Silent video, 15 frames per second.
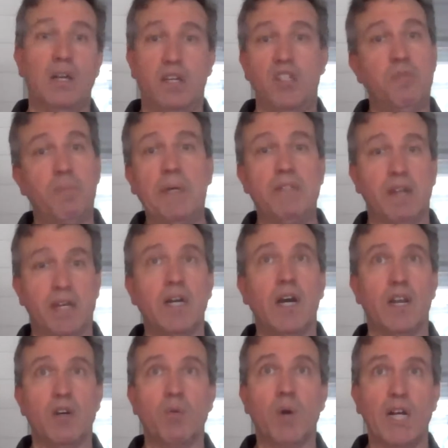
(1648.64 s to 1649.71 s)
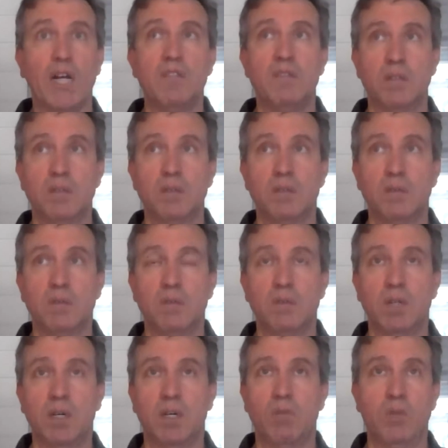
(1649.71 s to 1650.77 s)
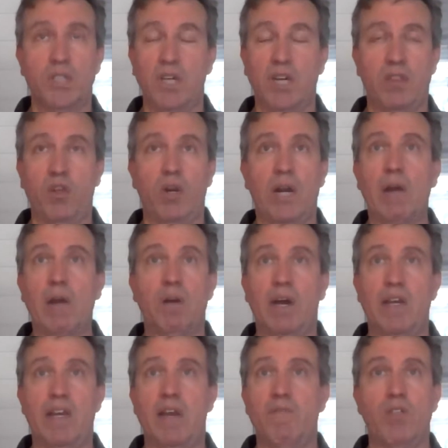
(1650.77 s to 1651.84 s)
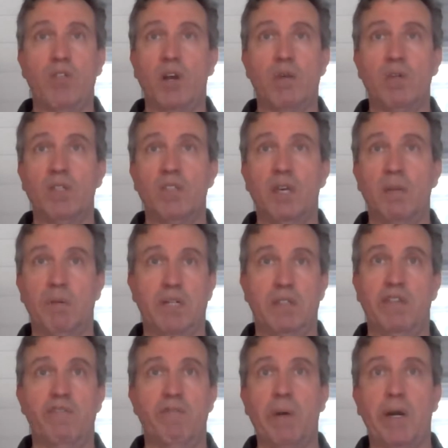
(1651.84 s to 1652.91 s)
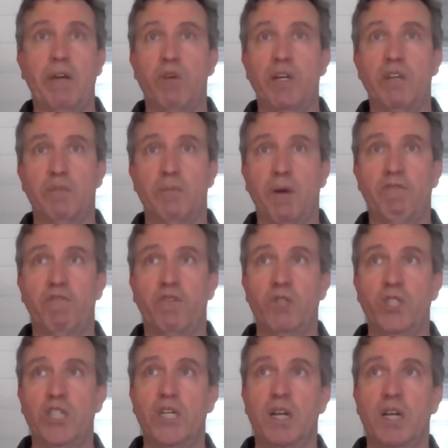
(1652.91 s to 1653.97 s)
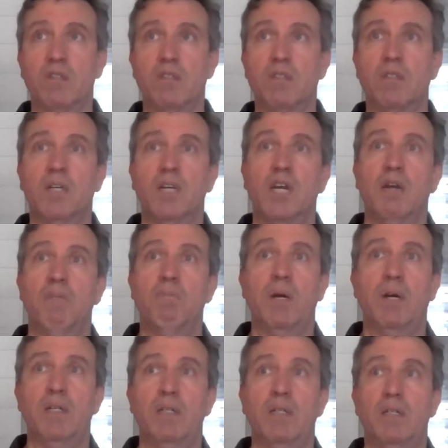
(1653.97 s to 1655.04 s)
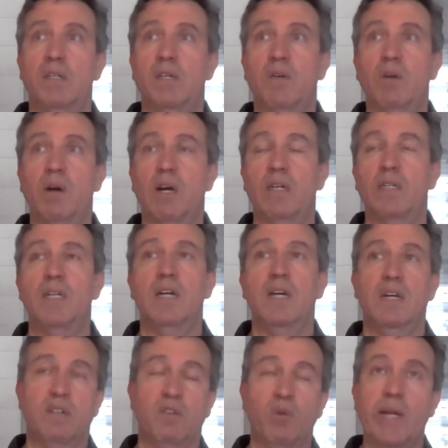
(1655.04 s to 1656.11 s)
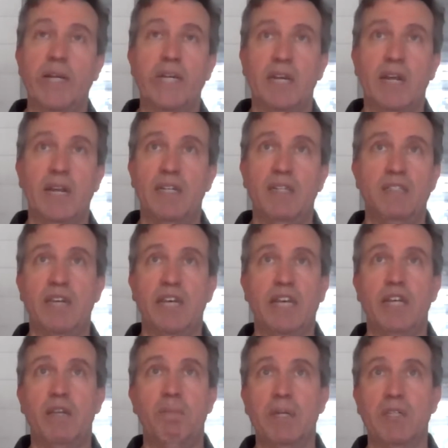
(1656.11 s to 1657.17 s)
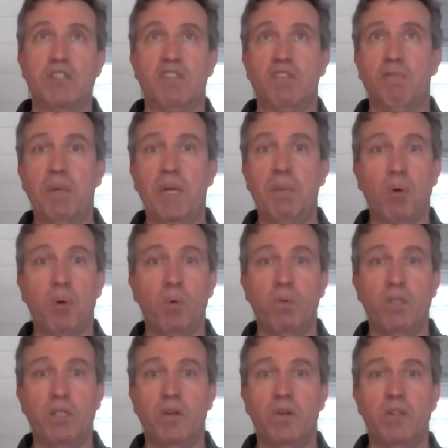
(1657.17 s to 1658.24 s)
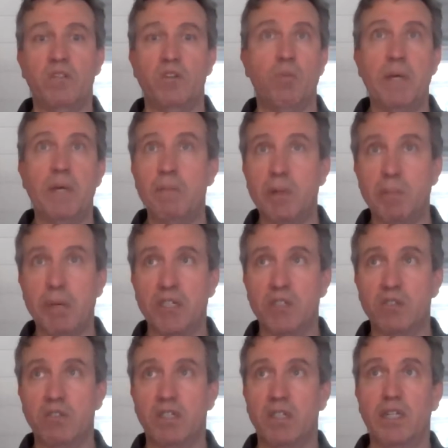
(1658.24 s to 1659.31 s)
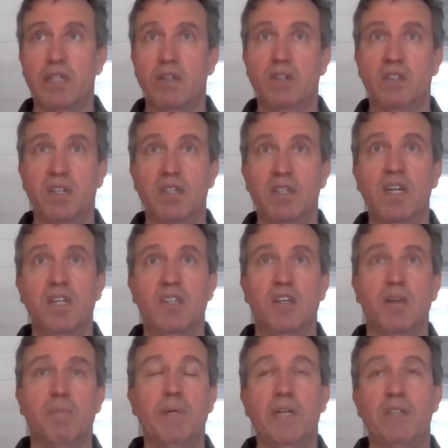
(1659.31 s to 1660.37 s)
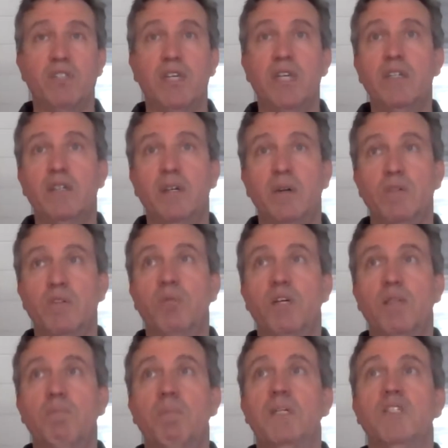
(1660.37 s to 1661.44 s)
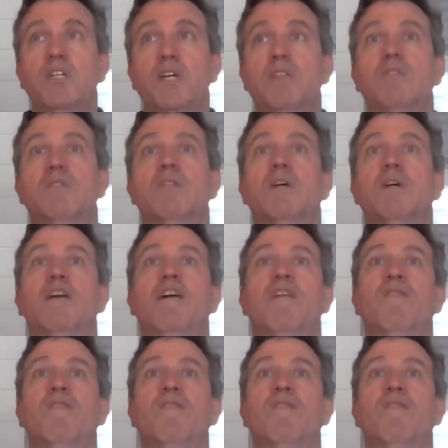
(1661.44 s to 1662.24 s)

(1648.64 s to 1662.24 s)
especially color-wise. Which I never thought I would say because everybody raves about Fuji colors. But, granted, I didn't take any pictures of people. There's no baby pictures in here to compare skin tones with, but just